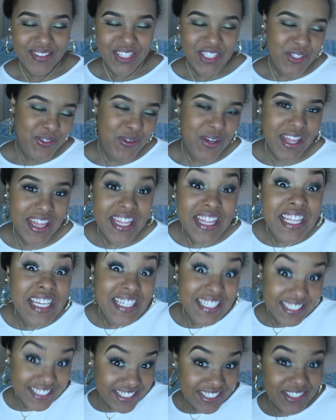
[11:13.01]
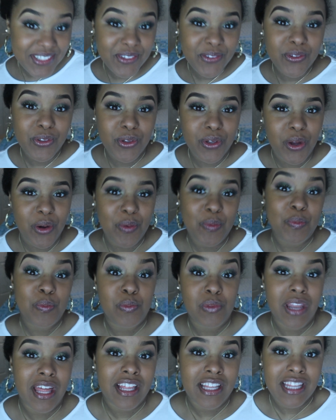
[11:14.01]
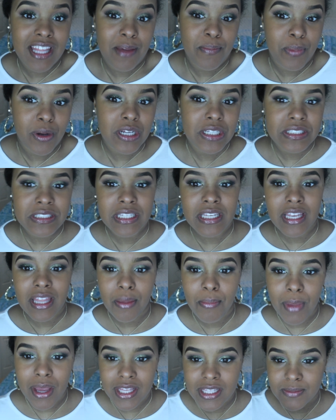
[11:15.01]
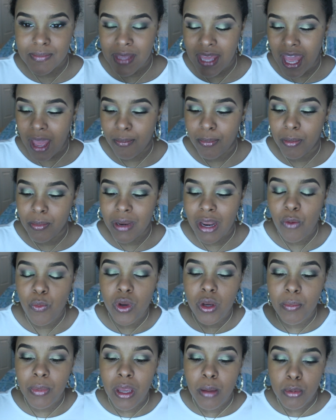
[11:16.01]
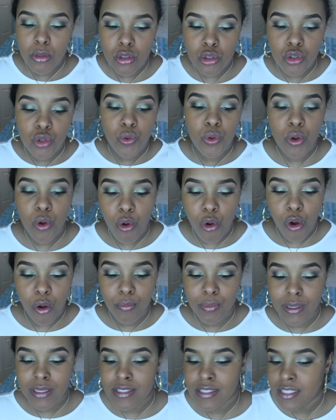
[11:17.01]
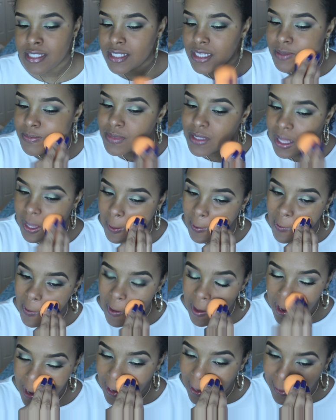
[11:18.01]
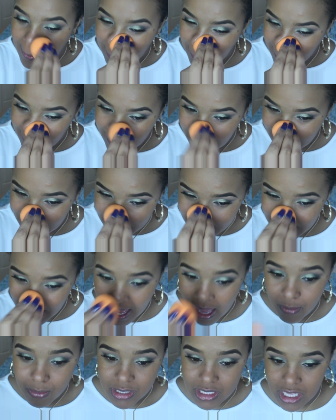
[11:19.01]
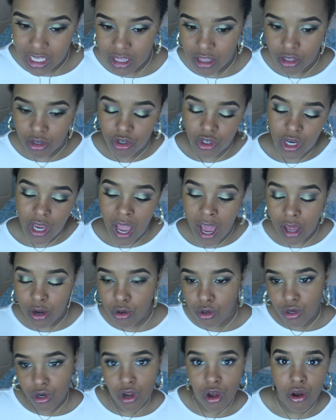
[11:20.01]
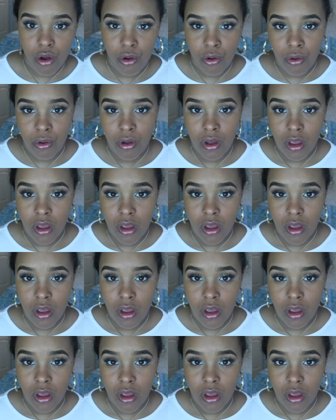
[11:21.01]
do other things too, you know, like that personally makes me happy, but I want to be able to do it all, because it seems like in this day and time, it's either you're hot or you're cold.